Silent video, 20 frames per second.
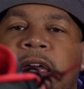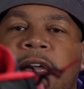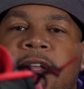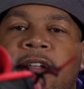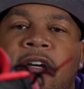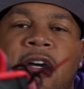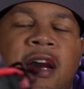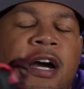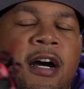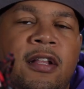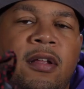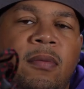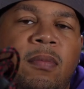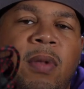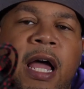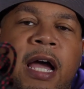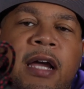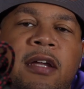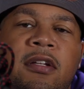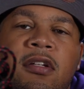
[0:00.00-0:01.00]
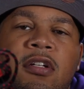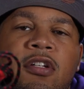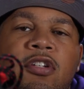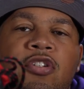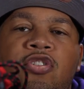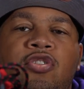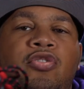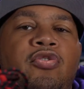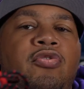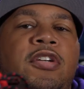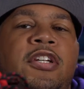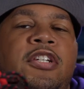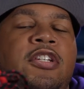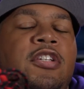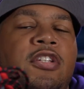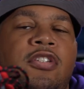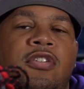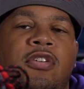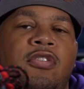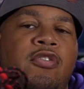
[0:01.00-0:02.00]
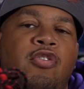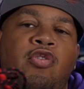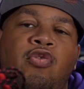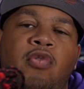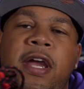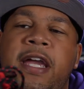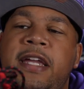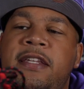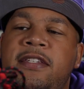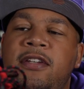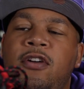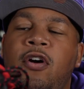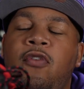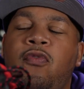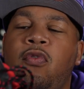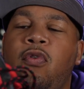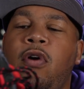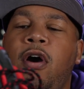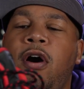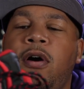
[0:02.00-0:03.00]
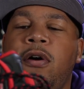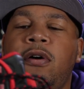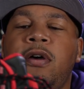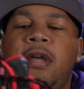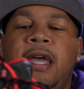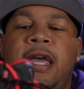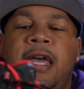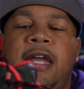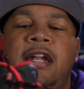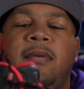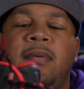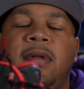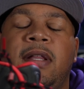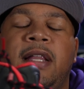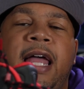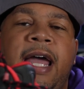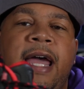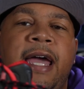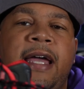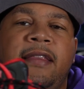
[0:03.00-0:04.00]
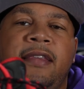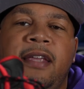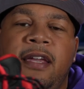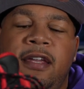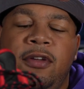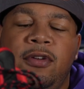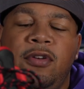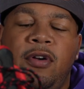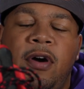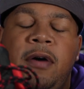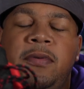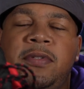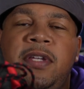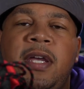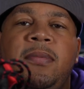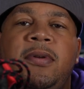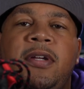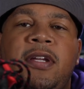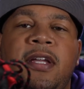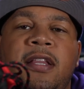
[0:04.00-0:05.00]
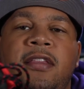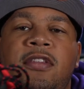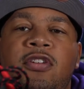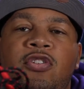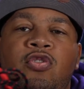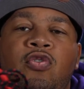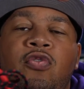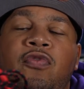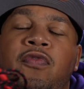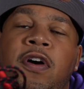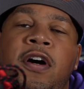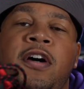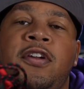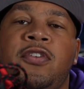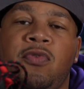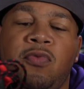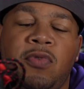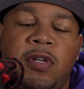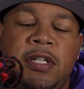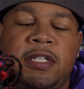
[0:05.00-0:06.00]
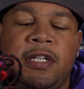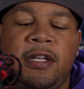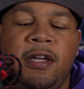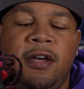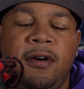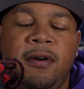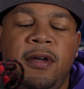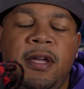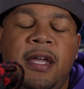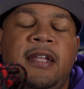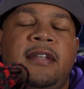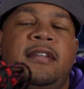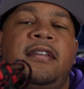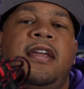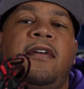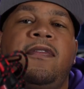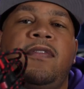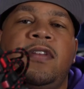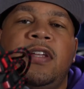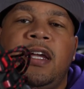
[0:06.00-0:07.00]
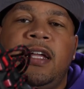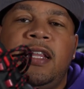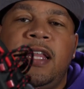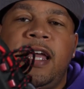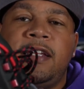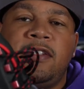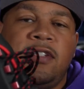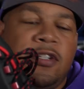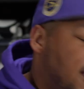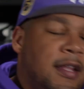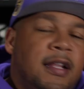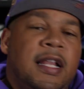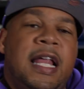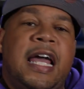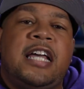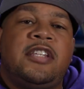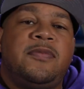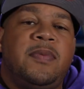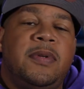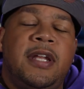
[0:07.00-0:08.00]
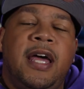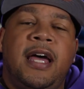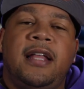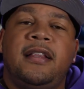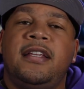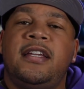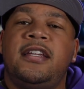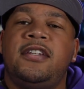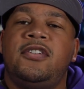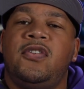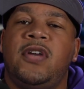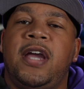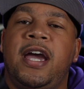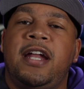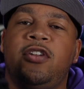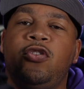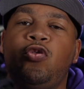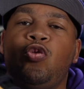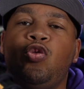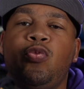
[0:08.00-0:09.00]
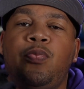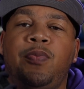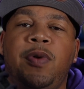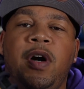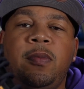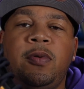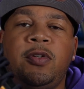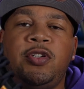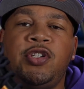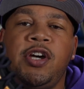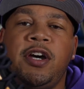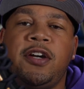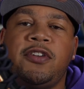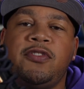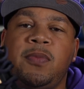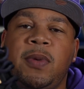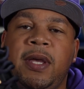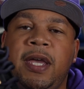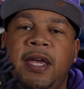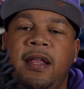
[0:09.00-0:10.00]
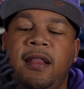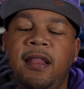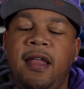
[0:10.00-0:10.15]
The color blocking of the shoe is just crazy overall, and I'm glad that, you know, I was able to get this shoe for under retail. Definitely a classic. And last but not least, you got to do the Bubba Chucks, man.